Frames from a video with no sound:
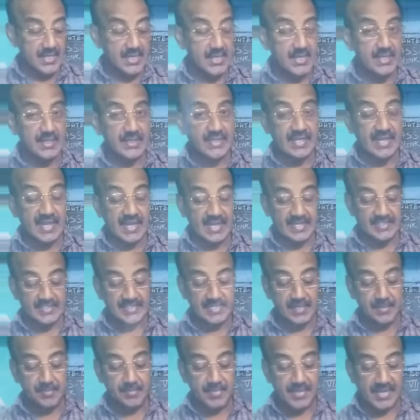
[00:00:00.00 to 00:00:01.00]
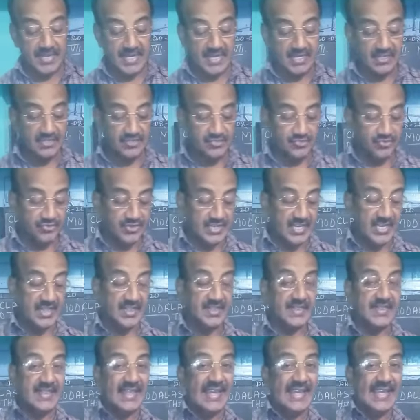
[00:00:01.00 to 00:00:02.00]
The lesson begins with a
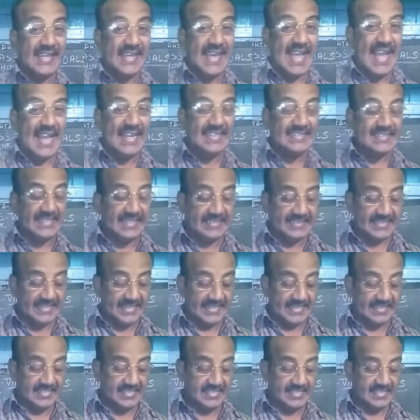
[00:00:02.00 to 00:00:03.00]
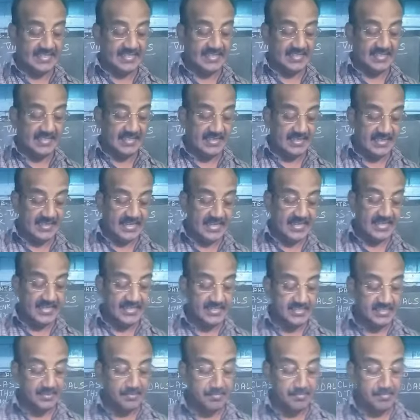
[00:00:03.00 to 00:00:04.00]
think exercise, that
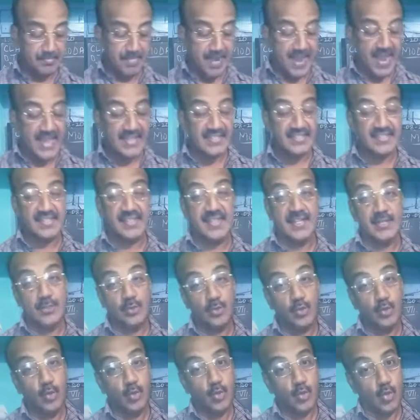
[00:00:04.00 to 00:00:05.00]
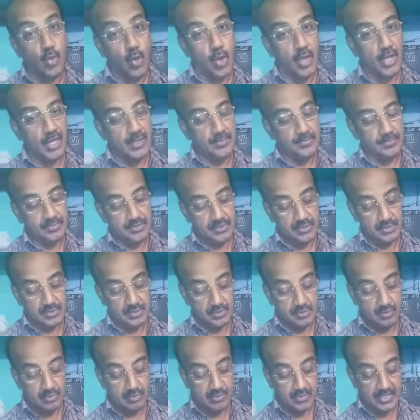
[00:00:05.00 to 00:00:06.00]
is match the two columns.
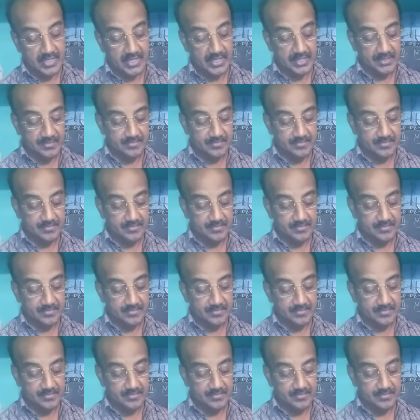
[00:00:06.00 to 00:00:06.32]
Okay.